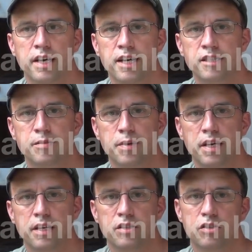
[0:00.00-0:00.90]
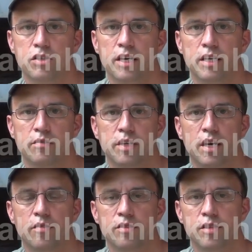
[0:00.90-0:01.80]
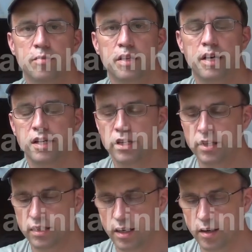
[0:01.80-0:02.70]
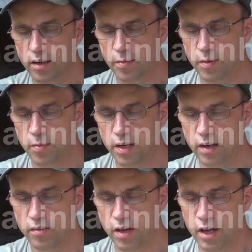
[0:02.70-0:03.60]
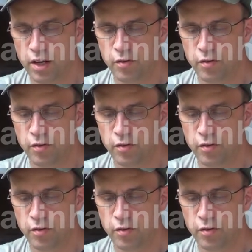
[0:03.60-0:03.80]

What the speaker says: head space or trying to recover some of that heat up above,